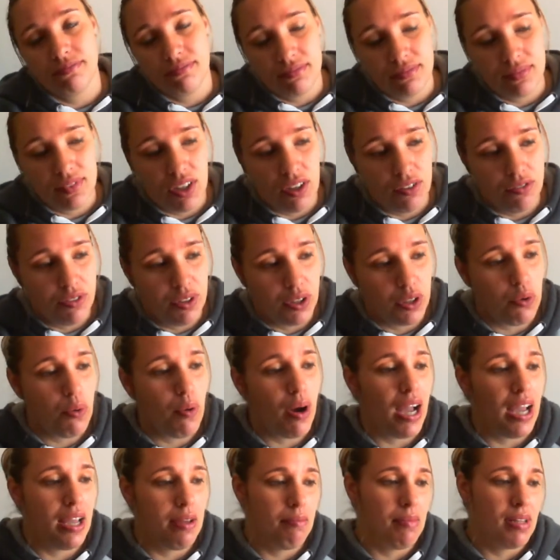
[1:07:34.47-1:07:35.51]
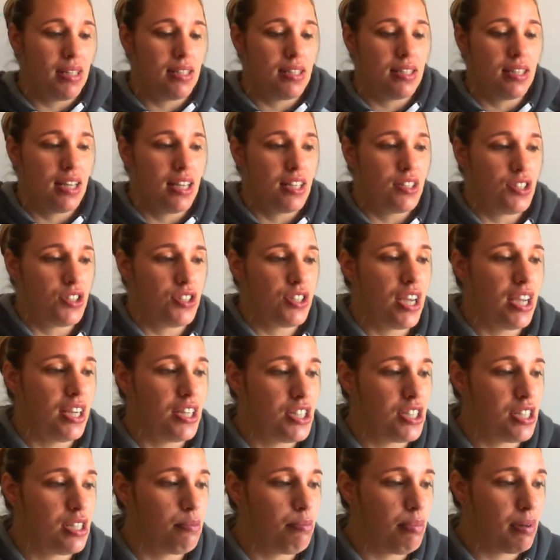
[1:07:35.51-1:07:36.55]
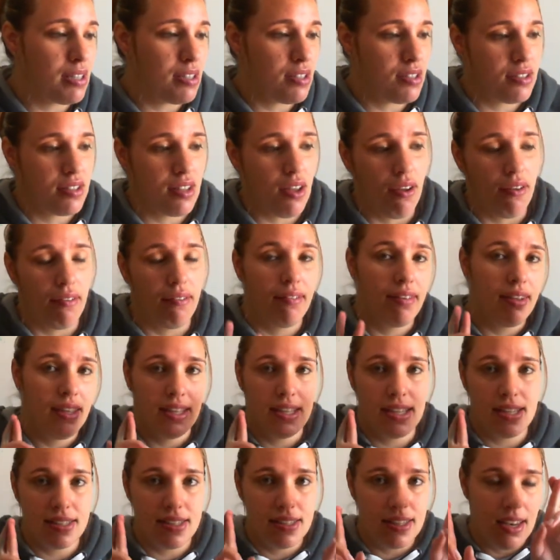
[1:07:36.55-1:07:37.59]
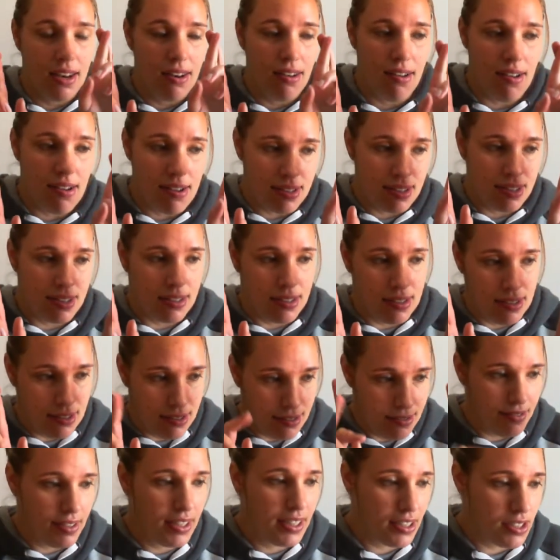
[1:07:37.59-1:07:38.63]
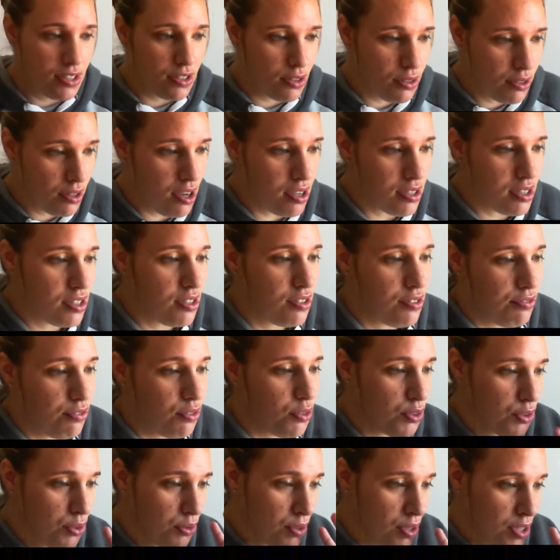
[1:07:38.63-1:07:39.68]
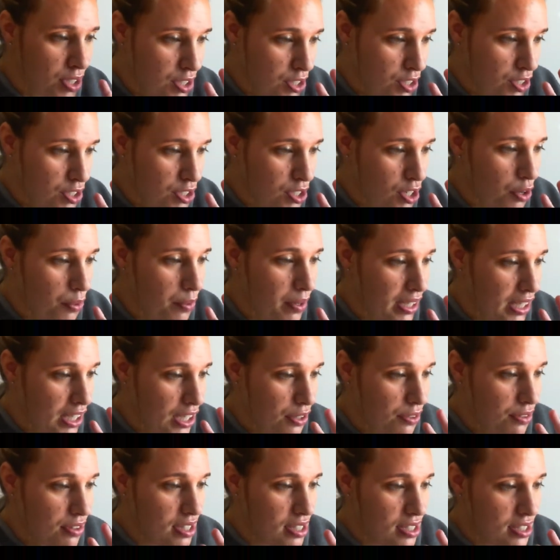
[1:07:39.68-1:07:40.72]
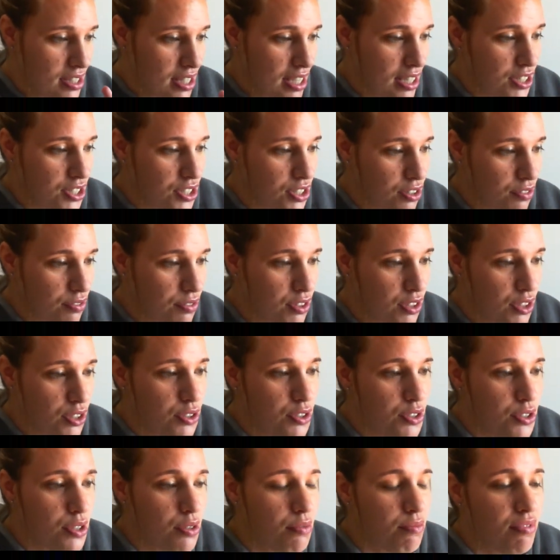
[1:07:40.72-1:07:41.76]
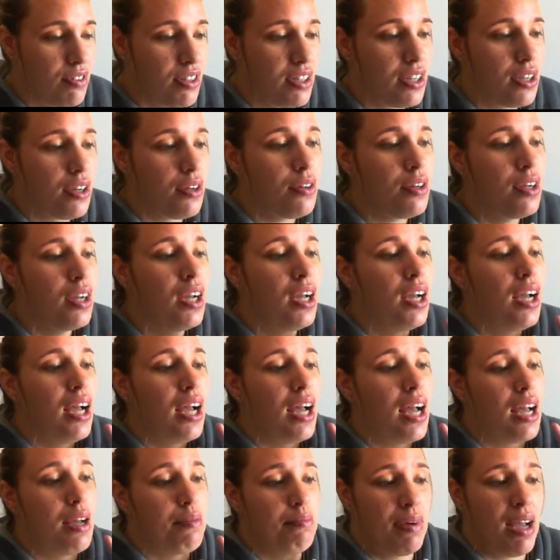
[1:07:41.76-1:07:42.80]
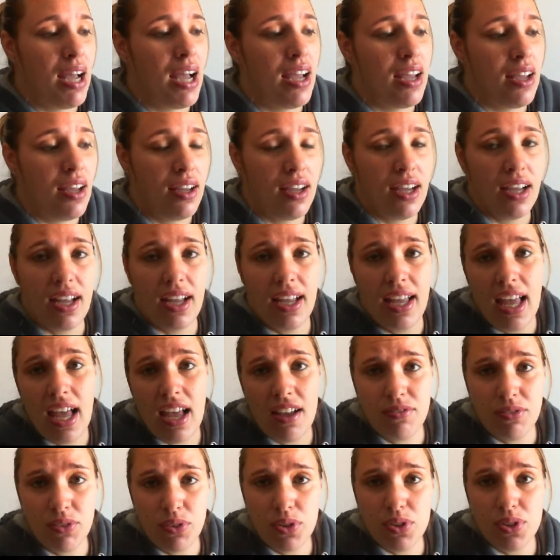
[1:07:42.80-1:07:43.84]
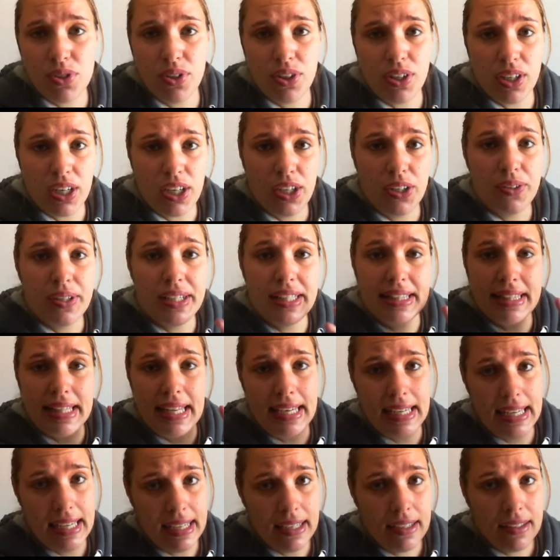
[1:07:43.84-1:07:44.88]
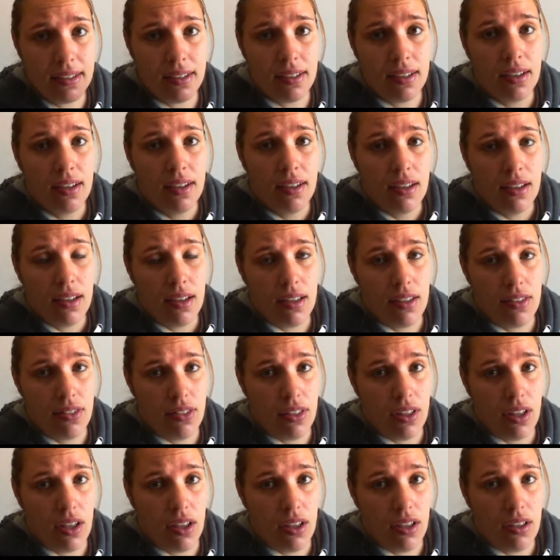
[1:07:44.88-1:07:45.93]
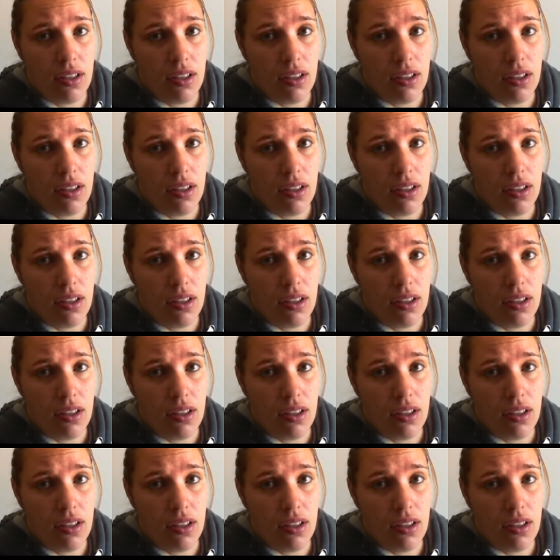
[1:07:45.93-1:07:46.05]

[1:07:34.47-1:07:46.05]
of requirements, it has changed a bit. So here's the last, fingers crossed, for showing you this section of the YouTube video. I have also included the link in the